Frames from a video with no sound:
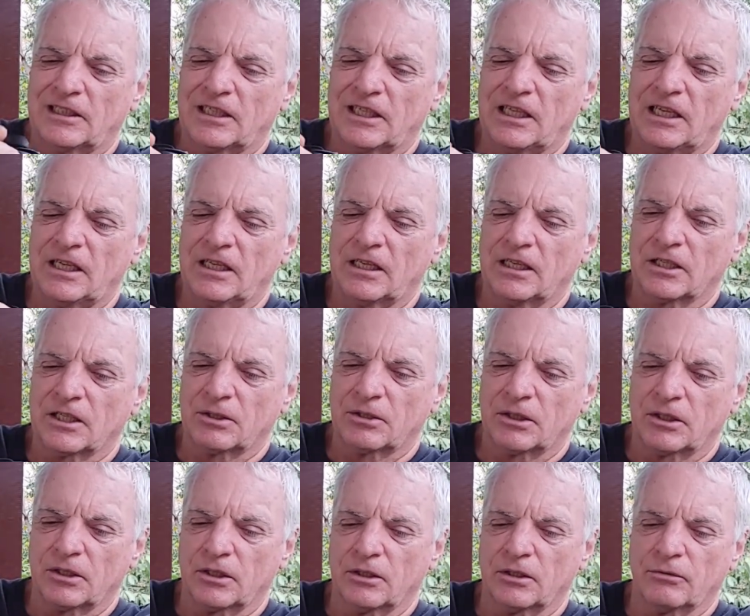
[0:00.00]
tea that's
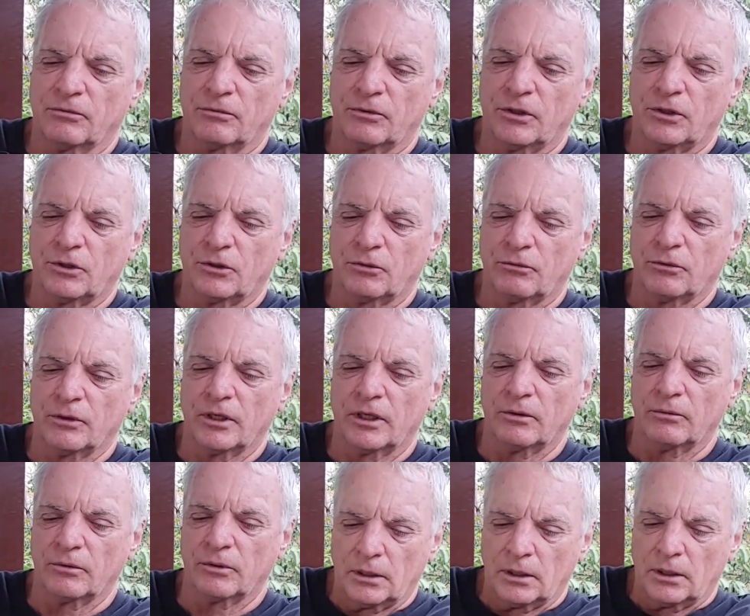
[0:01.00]
sitting in the fridge
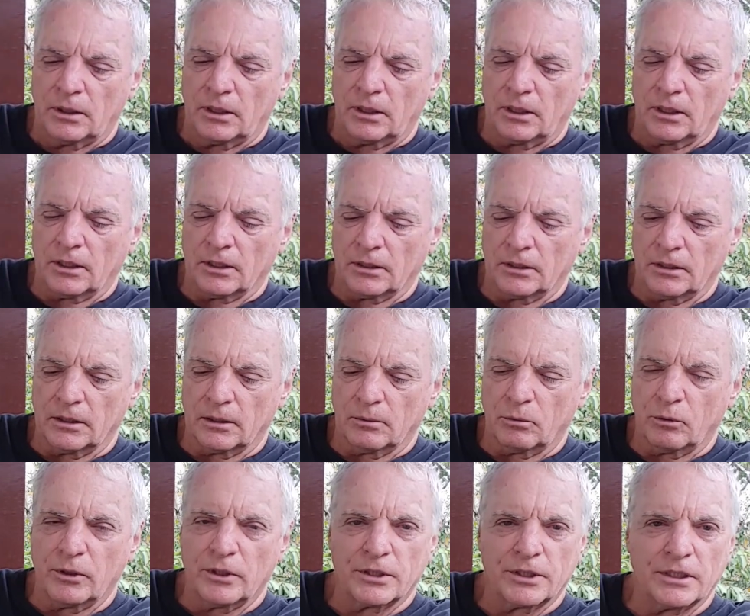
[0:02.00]
overnight. And
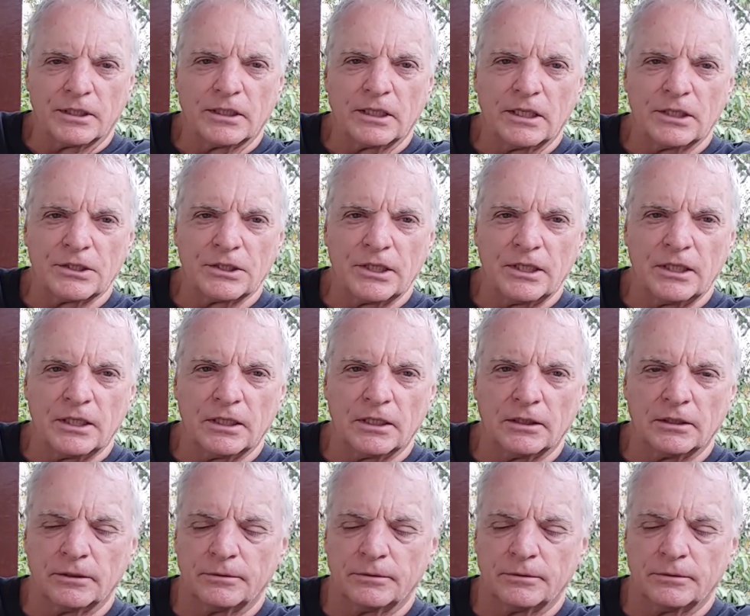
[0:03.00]
boy, is it tasty.